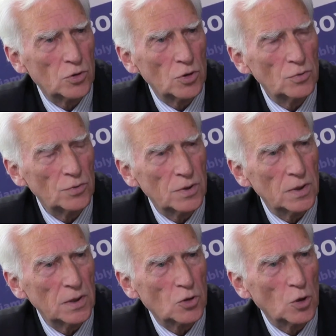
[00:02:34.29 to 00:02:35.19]
told
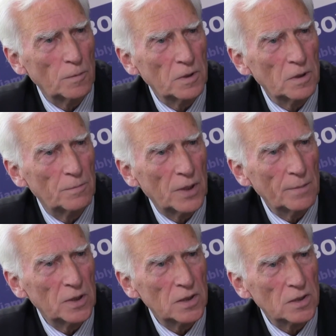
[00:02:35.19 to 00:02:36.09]
the Serbian Prime
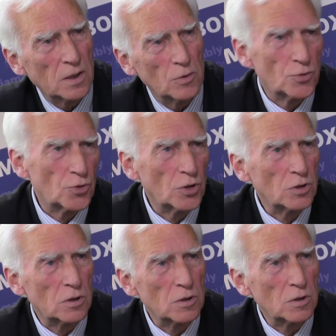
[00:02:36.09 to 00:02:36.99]
Minister, who's
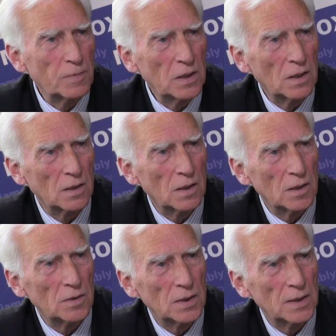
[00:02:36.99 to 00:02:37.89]
just speaking
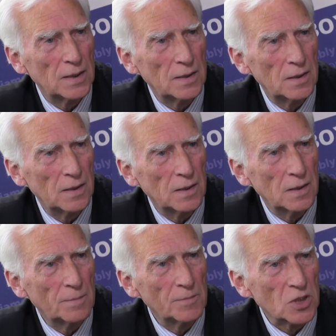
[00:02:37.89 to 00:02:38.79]
now in
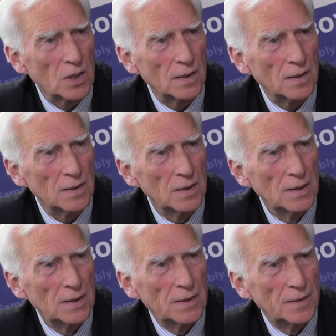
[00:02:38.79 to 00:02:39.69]
the hemicycle,
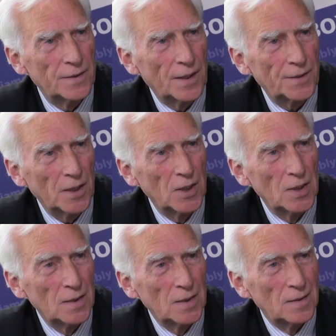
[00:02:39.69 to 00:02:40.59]
he, he, that he, we have